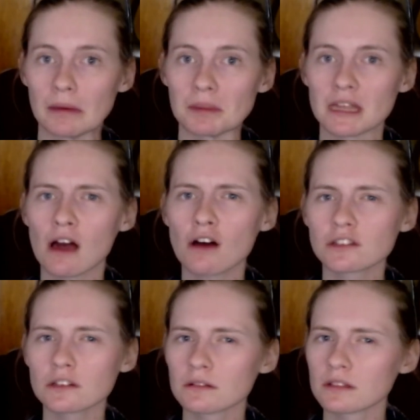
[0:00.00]
But they
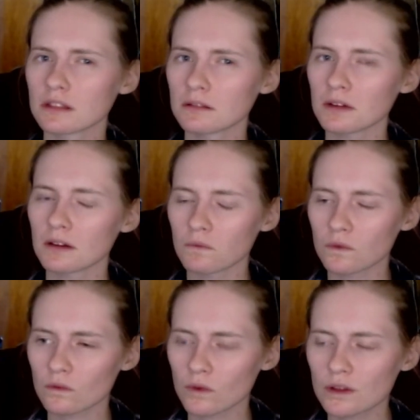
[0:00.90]
also, uh,
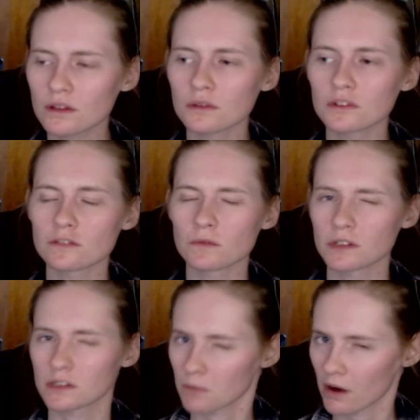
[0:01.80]
Ryukyu is really
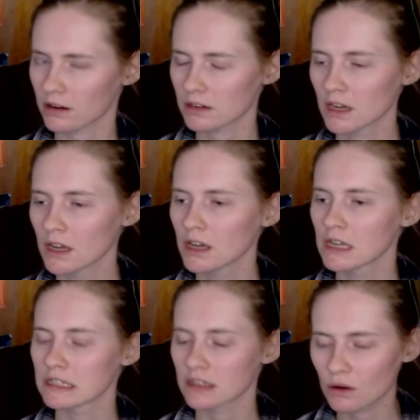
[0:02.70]
smart,
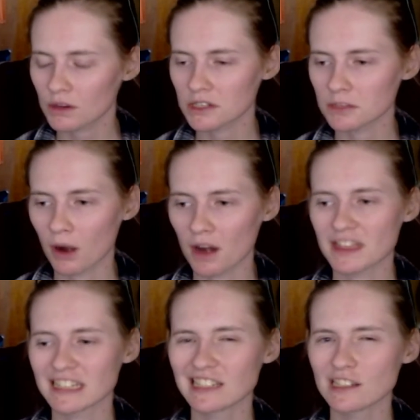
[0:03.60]
Selkie's smart.
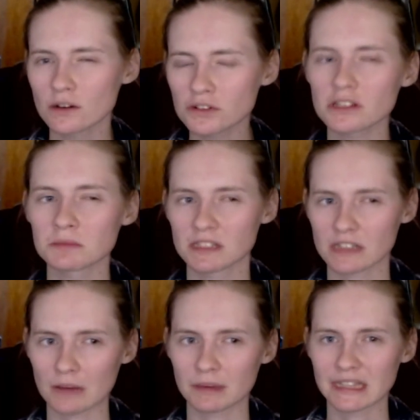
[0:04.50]
They know something's
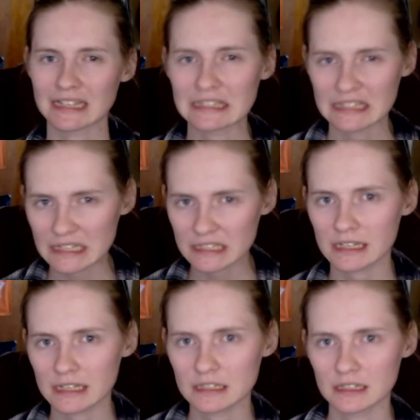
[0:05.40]
coming. They sense
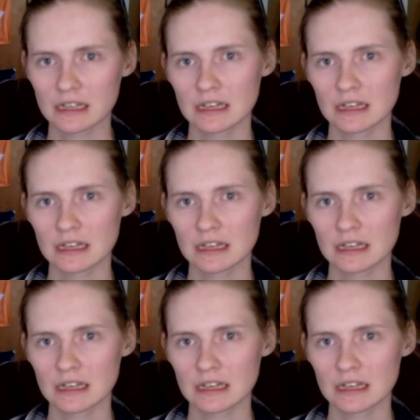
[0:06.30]
it.